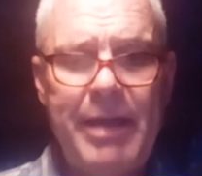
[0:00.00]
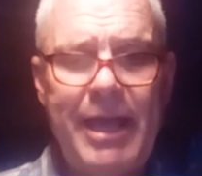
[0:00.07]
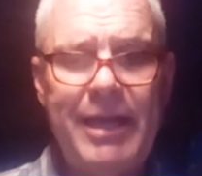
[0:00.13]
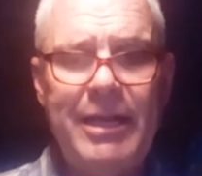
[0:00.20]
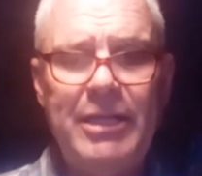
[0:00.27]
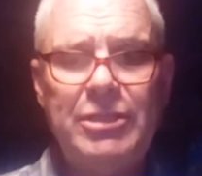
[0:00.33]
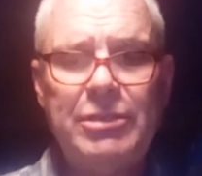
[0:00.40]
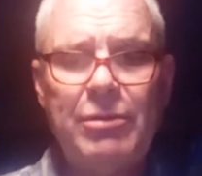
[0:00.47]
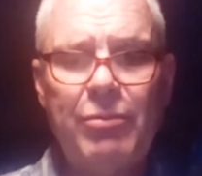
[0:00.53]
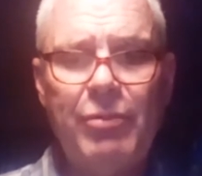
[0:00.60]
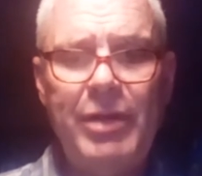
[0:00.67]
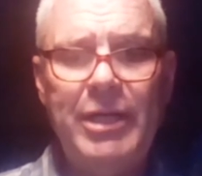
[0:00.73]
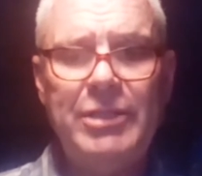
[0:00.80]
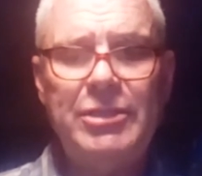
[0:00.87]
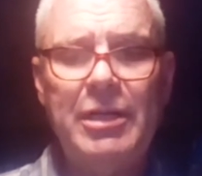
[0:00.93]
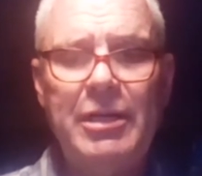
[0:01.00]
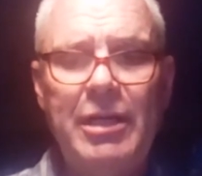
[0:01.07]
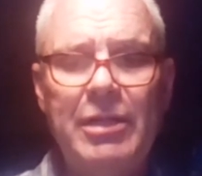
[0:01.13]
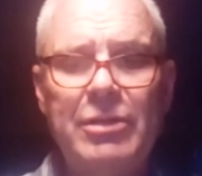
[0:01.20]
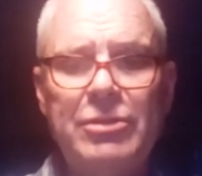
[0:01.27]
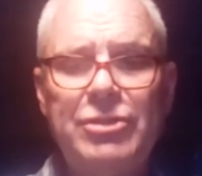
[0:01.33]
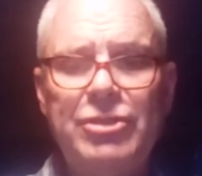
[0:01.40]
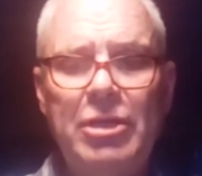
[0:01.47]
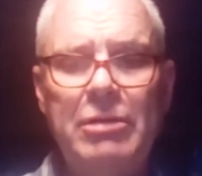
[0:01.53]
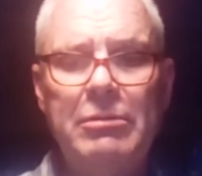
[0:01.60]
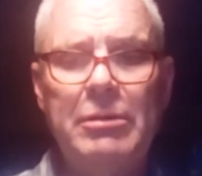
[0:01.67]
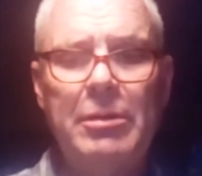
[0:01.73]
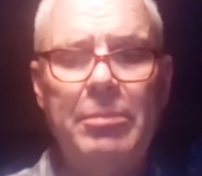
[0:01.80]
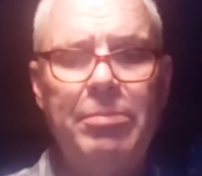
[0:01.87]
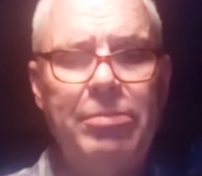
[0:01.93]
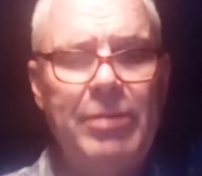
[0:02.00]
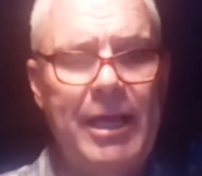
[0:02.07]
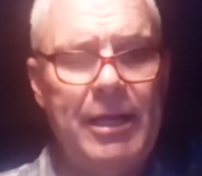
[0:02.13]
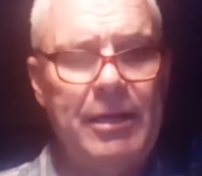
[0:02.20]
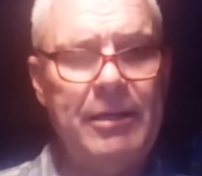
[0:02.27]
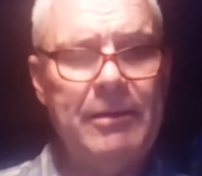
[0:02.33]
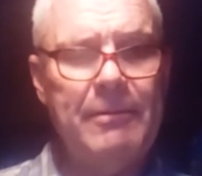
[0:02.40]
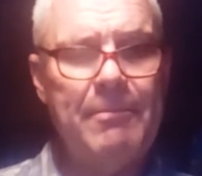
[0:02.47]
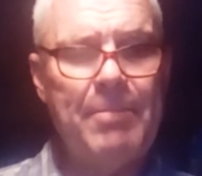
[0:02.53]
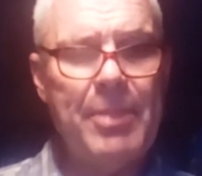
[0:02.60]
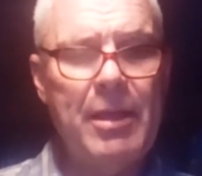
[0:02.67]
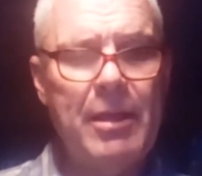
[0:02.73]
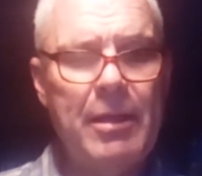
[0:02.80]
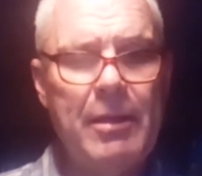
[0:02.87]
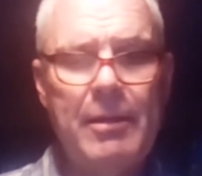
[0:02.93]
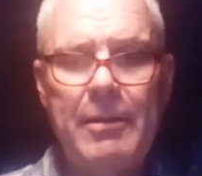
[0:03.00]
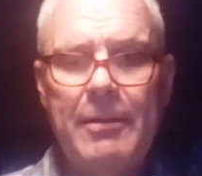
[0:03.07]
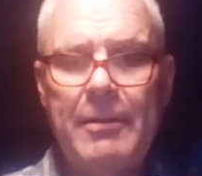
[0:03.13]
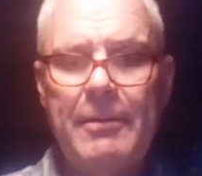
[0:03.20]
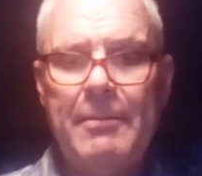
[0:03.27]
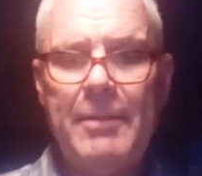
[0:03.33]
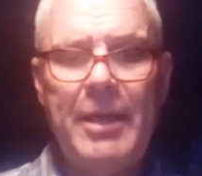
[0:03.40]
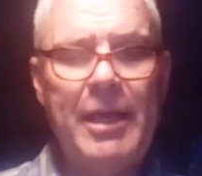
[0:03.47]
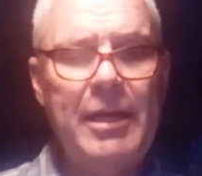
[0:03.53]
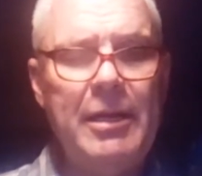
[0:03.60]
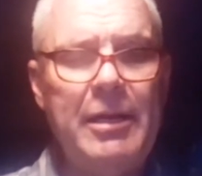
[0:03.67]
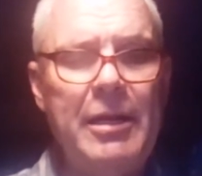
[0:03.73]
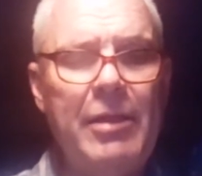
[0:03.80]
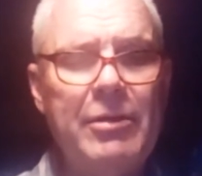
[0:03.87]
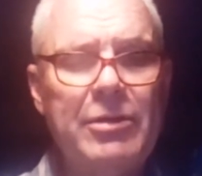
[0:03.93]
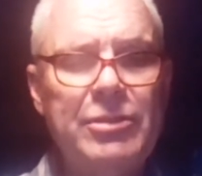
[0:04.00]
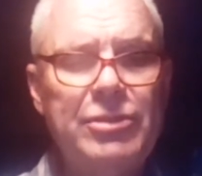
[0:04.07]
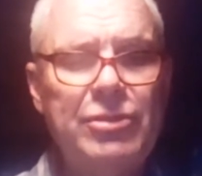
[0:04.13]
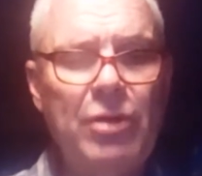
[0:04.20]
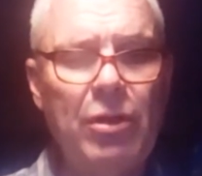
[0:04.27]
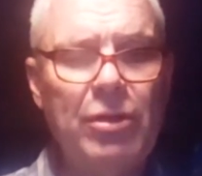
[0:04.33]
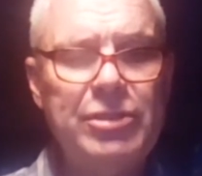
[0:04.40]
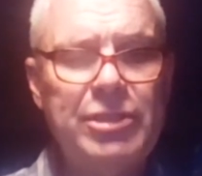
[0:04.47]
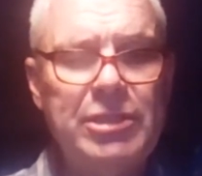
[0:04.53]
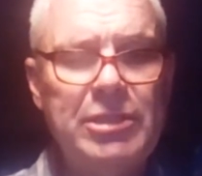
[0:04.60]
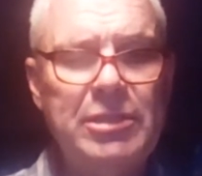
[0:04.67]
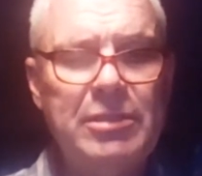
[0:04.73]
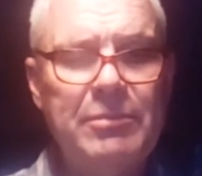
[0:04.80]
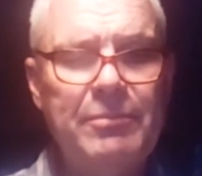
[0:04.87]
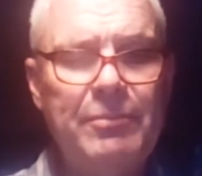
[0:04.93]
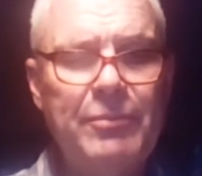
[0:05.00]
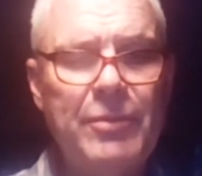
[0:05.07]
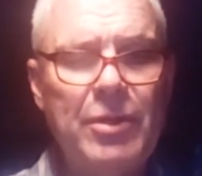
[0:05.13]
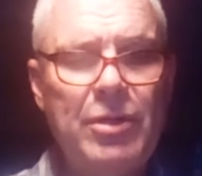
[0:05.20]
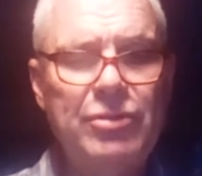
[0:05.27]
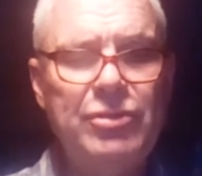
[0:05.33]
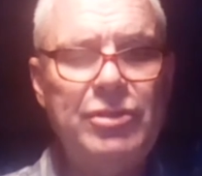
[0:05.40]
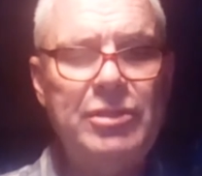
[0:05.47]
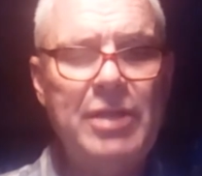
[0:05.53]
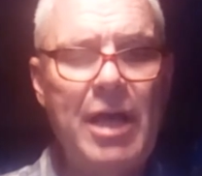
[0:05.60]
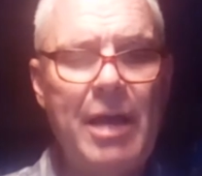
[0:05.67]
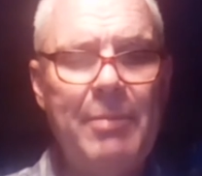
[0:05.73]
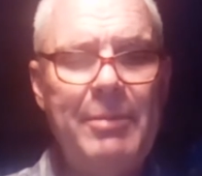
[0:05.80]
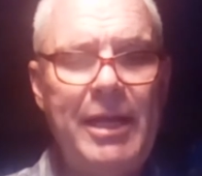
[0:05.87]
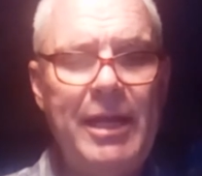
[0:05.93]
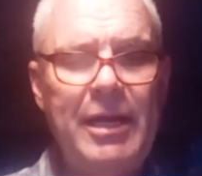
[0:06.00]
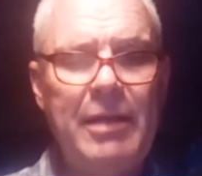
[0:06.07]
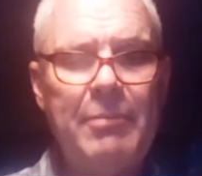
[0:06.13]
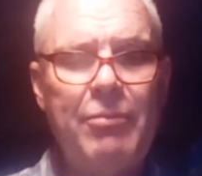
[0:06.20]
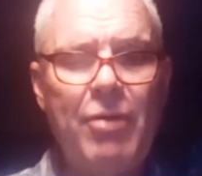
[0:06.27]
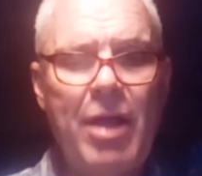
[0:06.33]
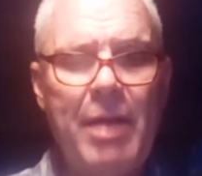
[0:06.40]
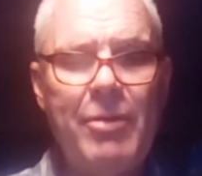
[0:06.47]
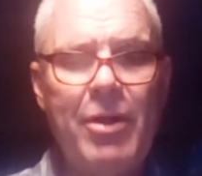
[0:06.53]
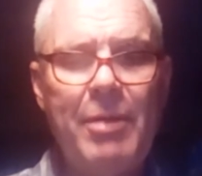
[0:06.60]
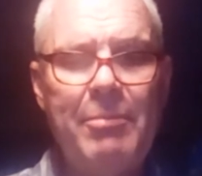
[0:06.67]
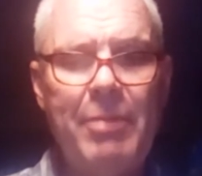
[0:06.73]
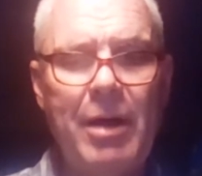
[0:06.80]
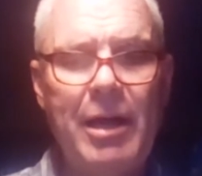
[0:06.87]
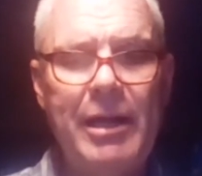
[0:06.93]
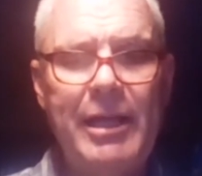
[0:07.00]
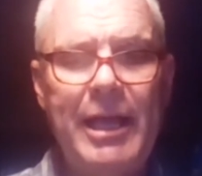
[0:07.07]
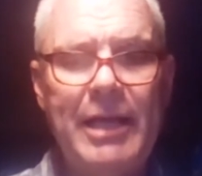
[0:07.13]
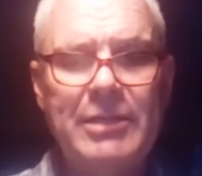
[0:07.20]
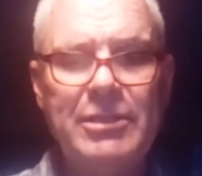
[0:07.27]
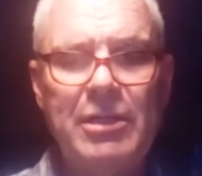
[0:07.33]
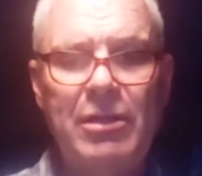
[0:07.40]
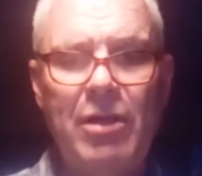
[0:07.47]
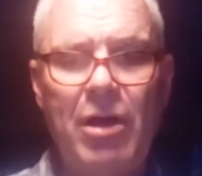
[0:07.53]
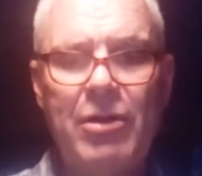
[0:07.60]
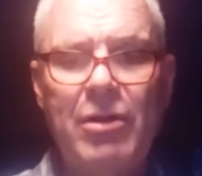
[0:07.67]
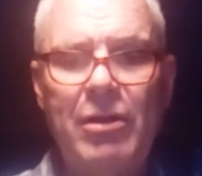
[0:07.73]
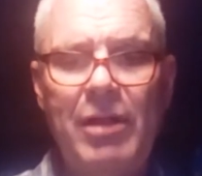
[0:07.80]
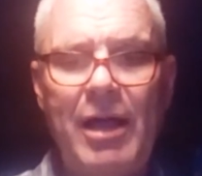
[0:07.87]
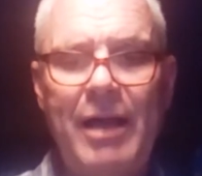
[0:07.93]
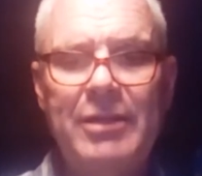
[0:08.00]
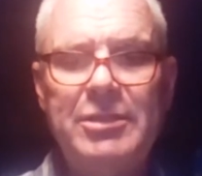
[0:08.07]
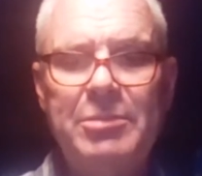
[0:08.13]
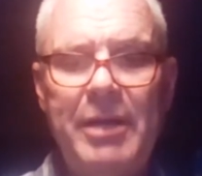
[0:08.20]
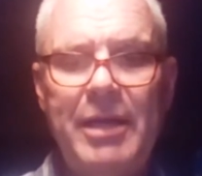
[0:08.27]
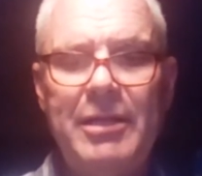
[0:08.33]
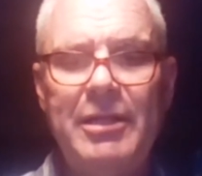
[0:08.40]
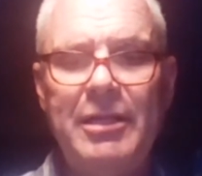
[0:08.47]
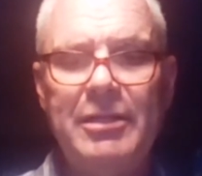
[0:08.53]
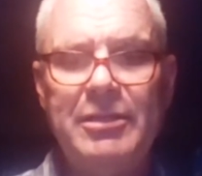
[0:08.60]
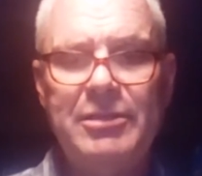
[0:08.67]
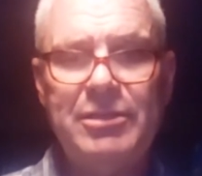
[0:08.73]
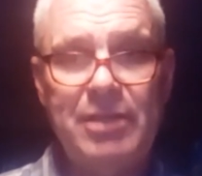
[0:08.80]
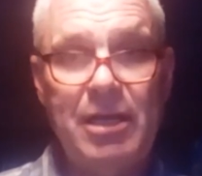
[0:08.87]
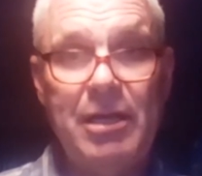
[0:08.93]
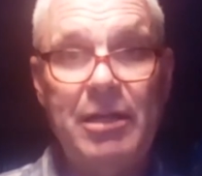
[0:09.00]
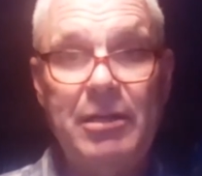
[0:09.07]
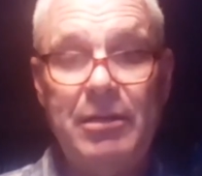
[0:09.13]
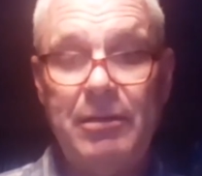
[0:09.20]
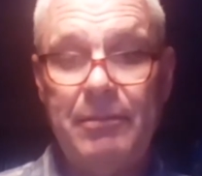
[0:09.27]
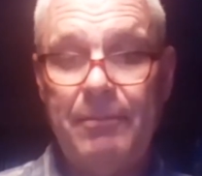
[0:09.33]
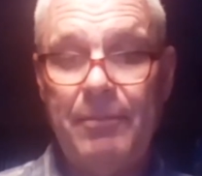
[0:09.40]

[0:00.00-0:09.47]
manage to reach another suitable planet in another solar system whose dominating primary body has a longer lifespan than the sun.